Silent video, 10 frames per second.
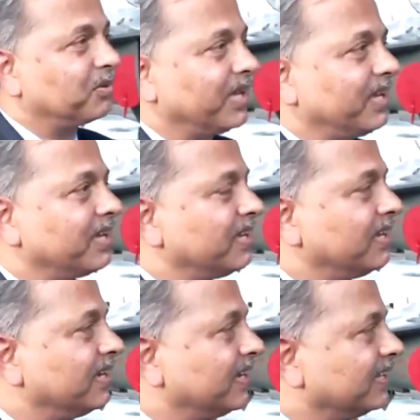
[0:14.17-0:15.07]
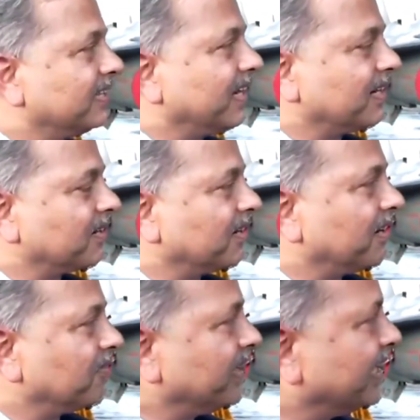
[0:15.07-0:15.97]
today that
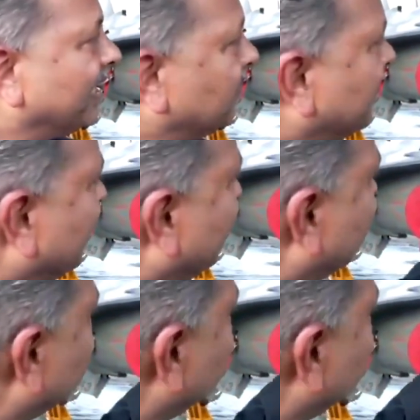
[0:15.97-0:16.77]
uh, we have the